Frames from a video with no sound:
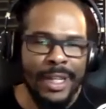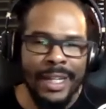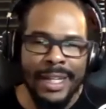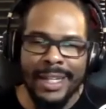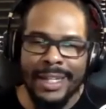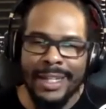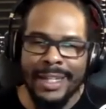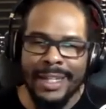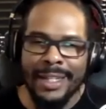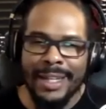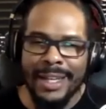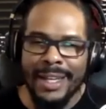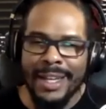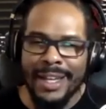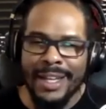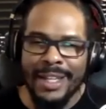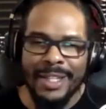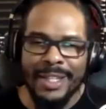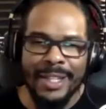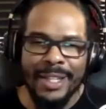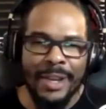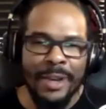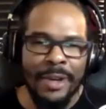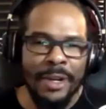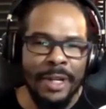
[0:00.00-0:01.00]
like
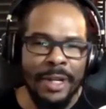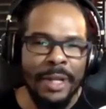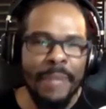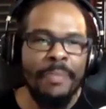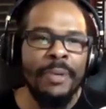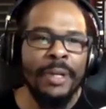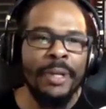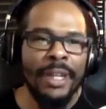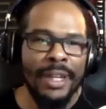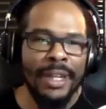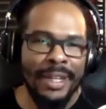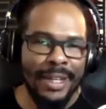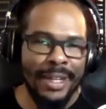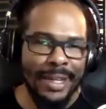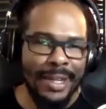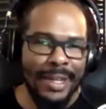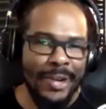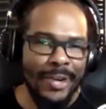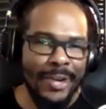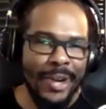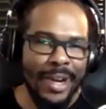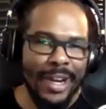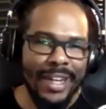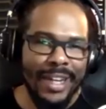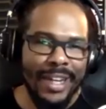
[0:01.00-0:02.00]
serendipity,
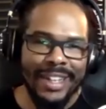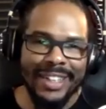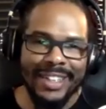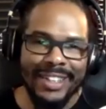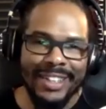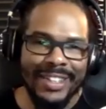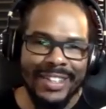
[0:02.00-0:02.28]
right? Yeah.